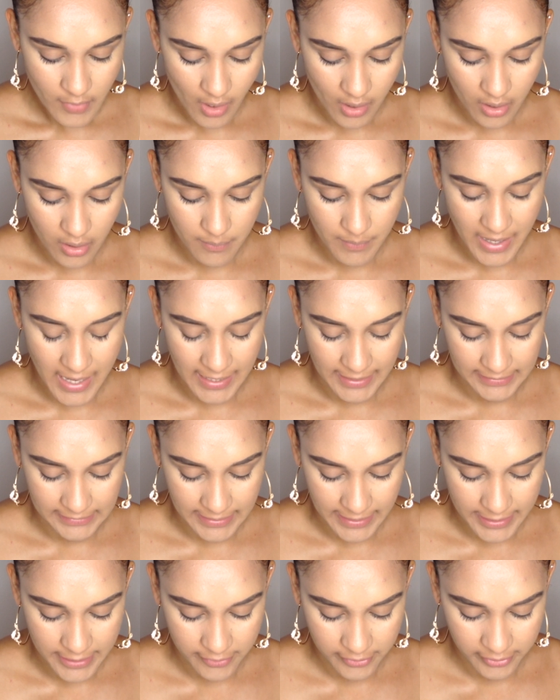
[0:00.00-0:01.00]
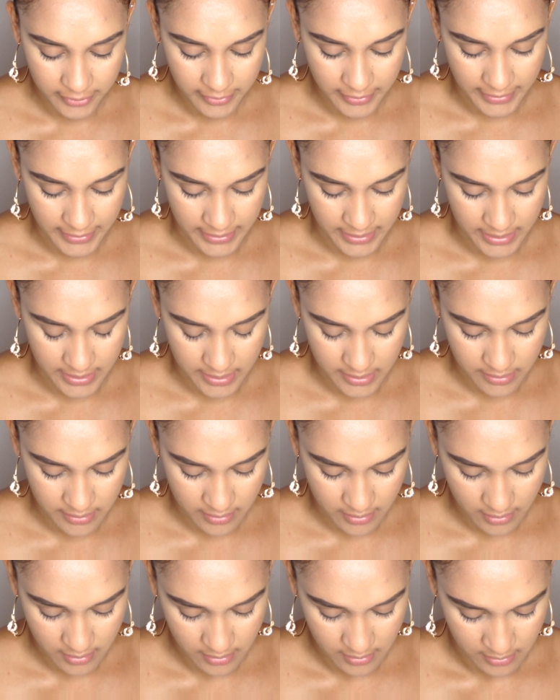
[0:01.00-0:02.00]
highlighter in,
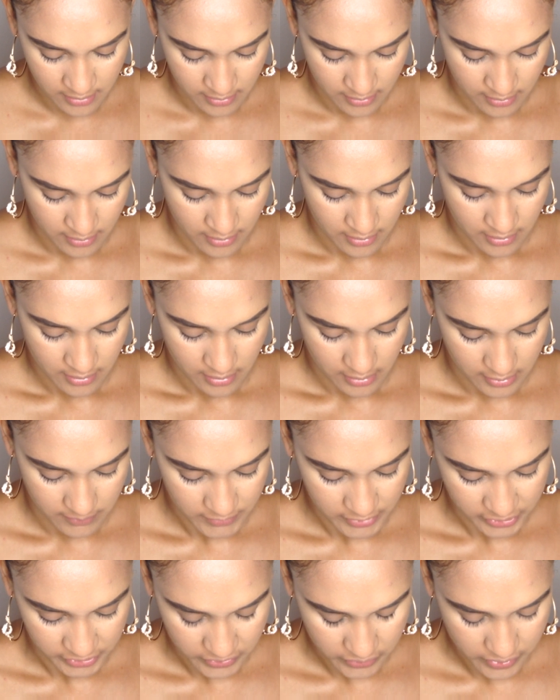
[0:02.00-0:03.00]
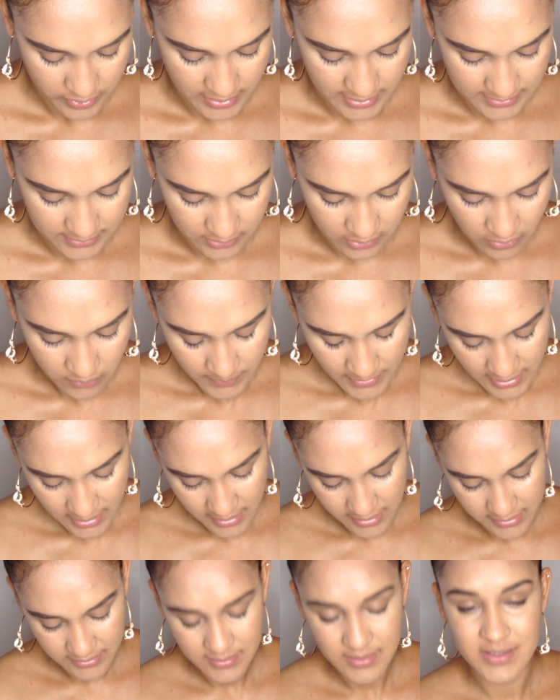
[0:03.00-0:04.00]
let me show you guys. Oh my
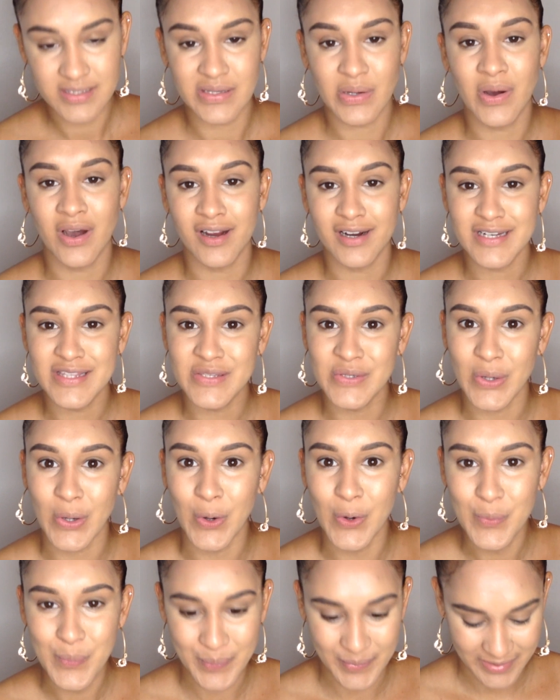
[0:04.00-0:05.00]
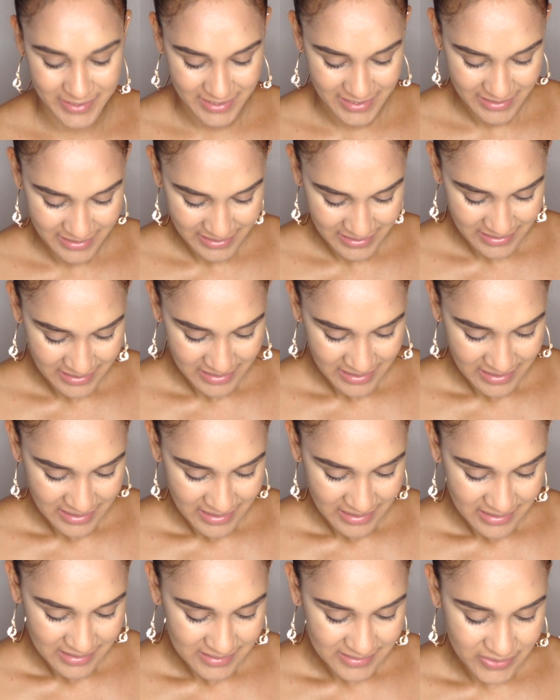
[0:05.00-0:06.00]
god, this is so hard to open.
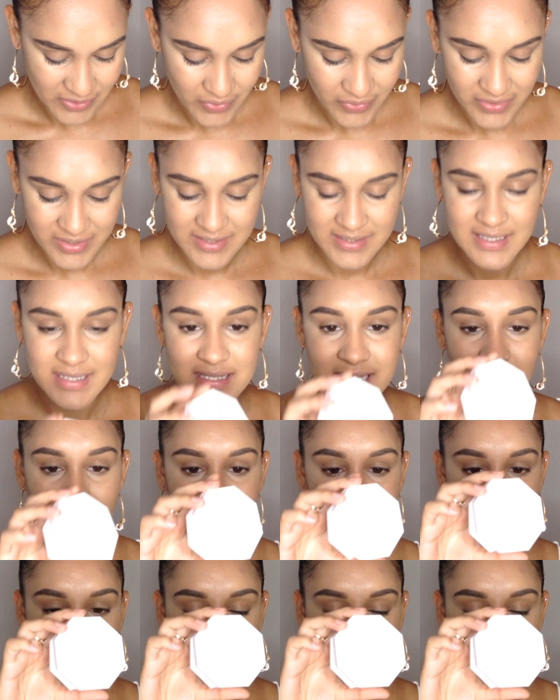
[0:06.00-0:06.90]
So this is how